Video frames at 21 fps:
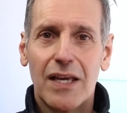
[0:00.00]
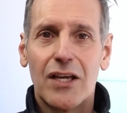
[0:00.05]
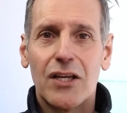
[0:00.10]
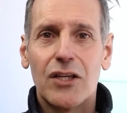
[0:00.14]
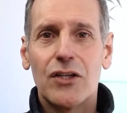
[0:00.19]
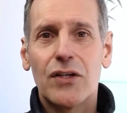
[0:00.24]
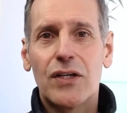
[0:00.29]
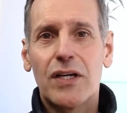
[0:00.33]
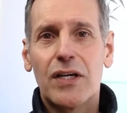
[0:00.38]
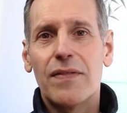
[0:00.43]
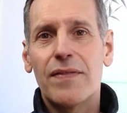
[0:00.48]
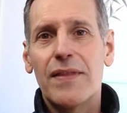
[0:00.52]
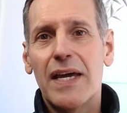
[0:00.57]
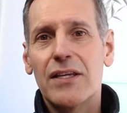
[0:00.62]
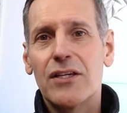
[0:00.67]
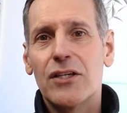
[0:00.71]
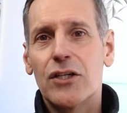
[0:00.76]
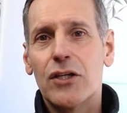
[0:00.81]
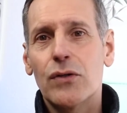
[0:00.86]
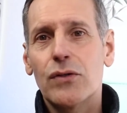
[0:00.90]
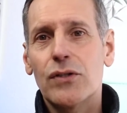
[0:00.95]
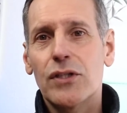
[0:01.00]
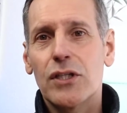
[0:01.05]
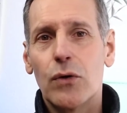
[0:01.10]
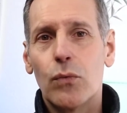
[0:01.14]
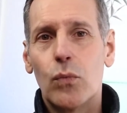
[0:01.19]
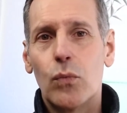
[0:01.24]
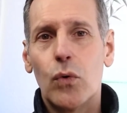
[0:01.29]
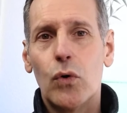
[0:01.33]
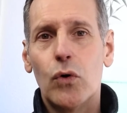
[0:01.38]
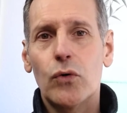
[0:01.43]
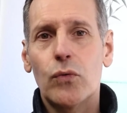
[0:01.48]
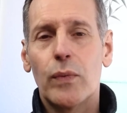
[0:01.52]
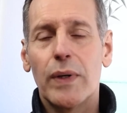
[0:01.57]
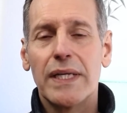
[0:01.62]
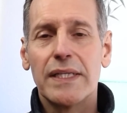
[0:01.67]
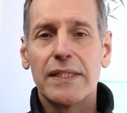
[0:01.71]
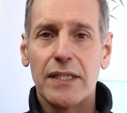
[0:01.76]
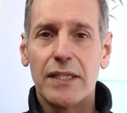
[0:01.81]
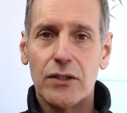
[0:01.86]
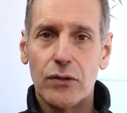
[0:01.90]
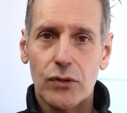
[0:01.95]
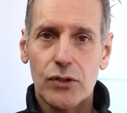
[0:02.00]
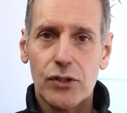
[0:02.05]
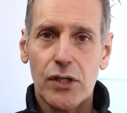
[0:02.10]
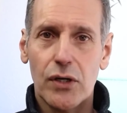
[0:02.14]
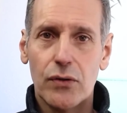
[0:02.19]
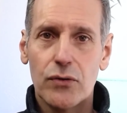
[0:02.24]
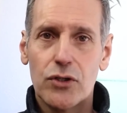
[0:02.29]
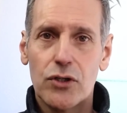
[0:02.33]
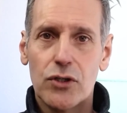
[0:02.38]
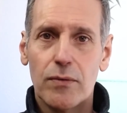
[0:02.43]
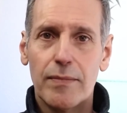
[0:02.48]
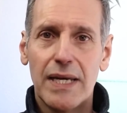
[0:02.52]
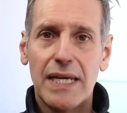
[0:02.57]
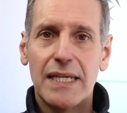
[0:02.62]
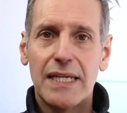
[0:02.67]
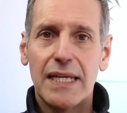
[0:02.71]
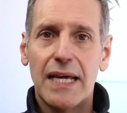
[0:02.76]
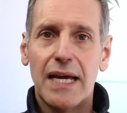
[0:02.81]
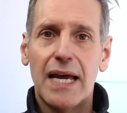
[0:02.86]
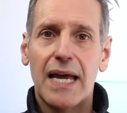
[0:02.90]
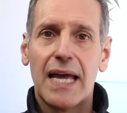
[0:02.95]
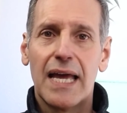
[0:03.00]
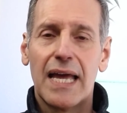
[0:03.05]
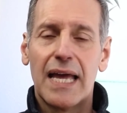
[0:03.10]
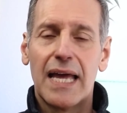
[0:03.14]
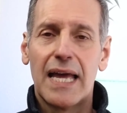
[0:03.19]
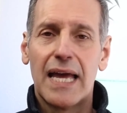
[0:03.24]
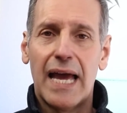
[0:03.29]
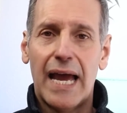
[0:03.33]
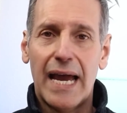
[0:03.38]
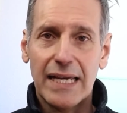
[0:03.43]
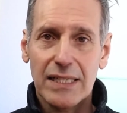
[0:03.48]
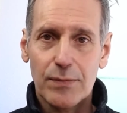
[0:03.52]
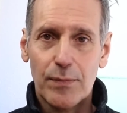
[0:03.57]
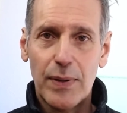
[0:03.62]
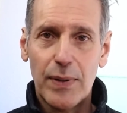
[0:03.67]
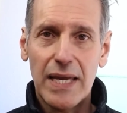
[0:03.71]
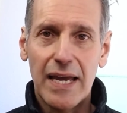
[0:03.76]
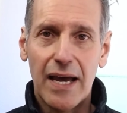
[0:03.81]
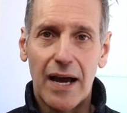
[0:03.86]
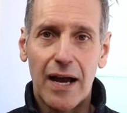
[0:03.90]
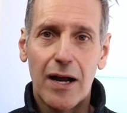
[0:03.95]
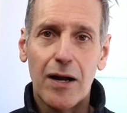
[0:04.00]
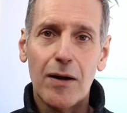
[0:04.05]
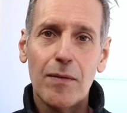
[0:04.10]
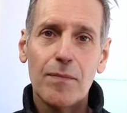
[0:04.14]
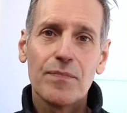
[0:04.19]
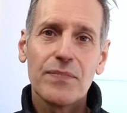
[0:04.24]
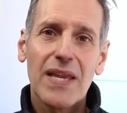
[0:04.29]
You can then use the award wins in your social media as PR,